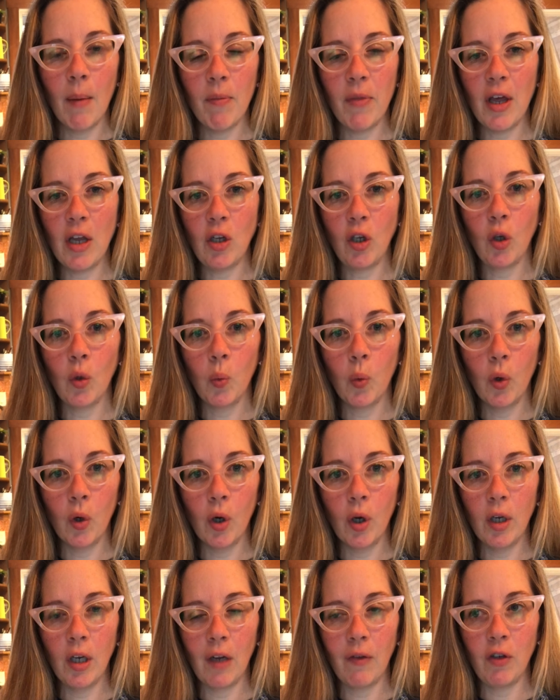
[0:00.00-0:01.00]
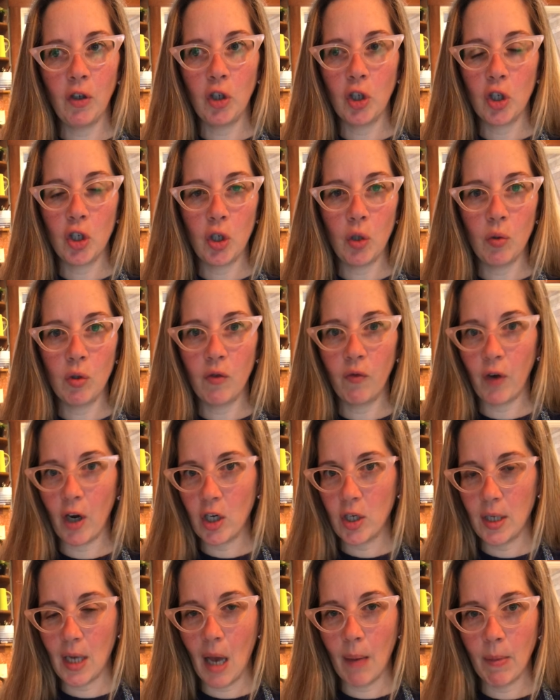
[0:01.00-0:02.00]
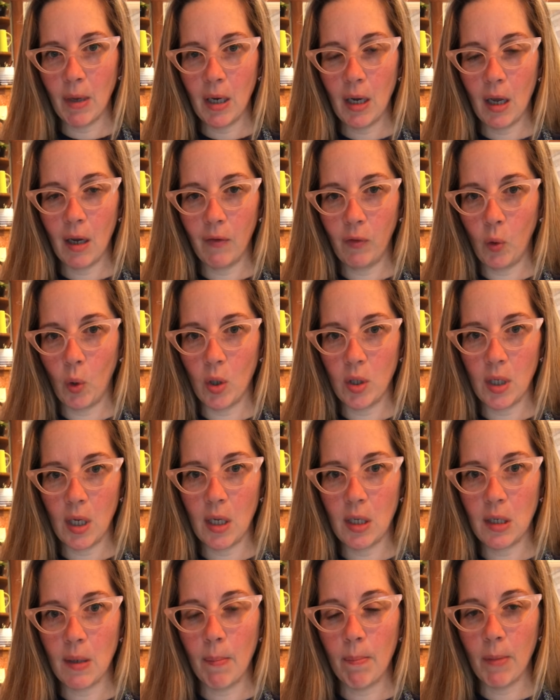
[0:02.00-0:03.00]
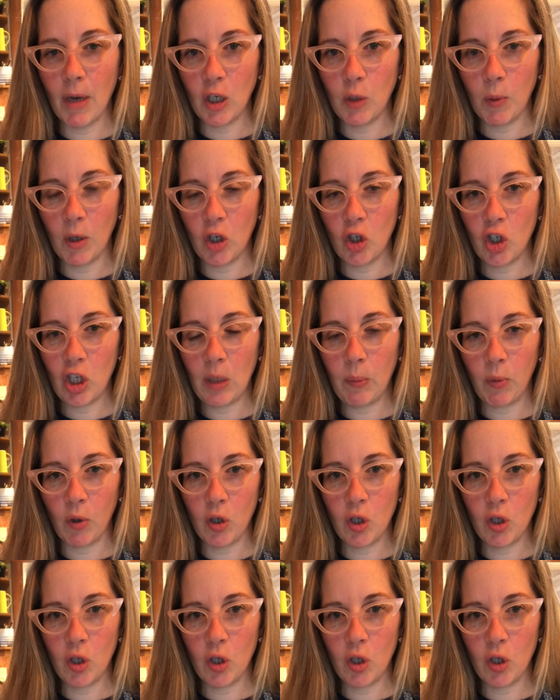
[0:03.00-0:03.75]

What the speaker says: than you would if you just used fresh salmon, and of course it's much, much cheaper.